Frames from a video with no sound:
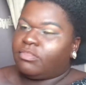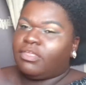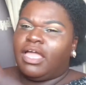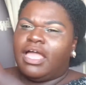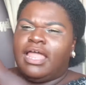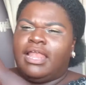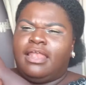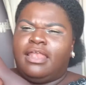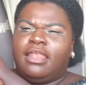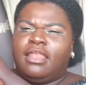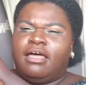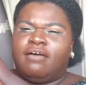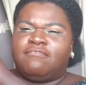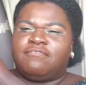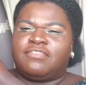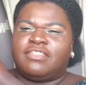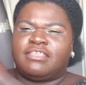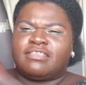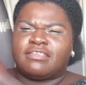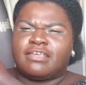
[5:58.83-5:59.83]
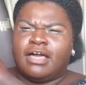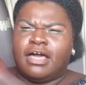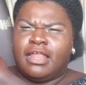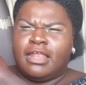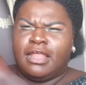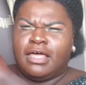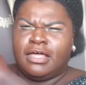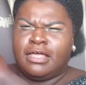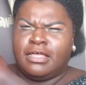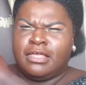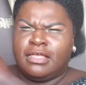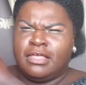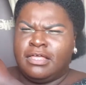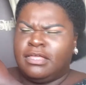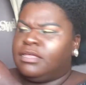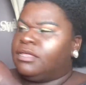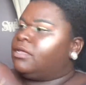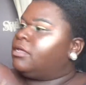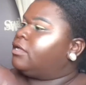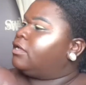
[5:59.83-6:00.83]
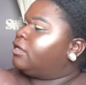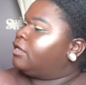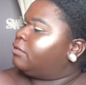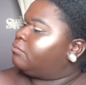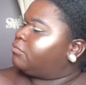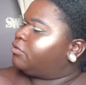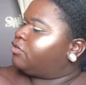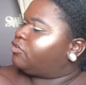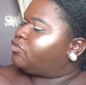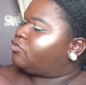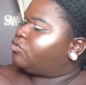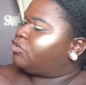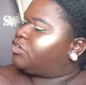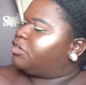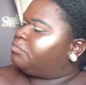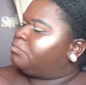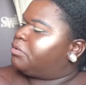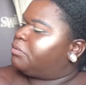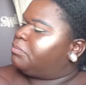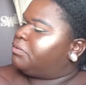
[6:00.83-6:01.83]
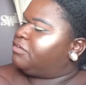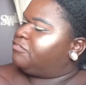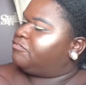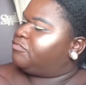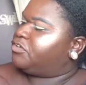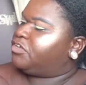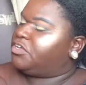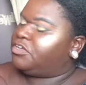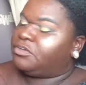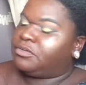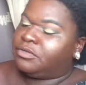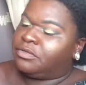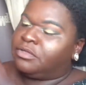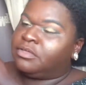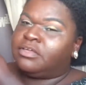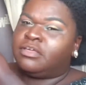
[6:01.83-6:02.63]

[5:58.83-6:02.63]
I love this color. I'm going to swatch it properly for you.